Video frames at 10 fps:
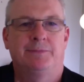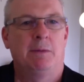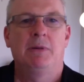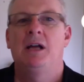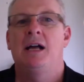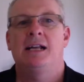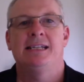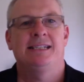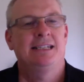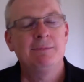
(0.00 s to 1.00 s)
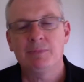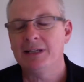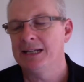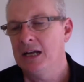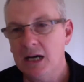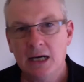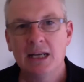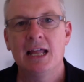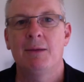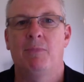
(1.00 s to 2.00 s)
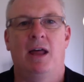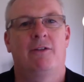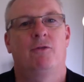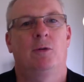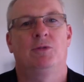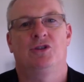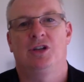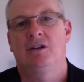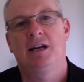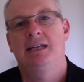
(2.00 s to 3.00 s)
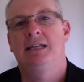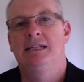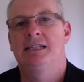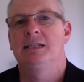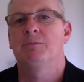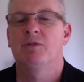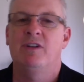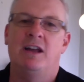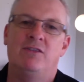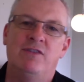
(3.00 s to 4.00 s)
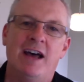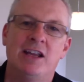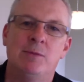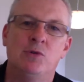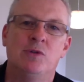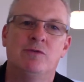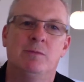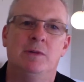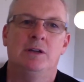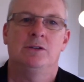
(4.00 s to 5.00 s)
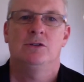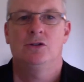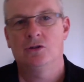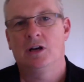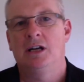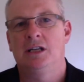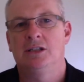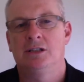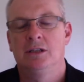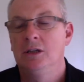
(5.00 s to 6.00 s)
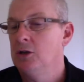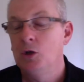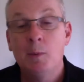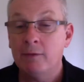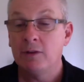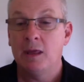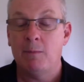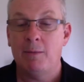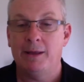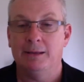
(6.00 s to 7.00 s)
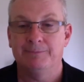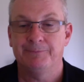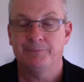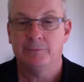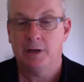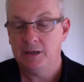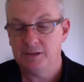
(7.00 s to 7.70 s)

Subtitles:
A blog is simply an online platform to share ideas and provide valuable information to your audience, whomever they may be, right?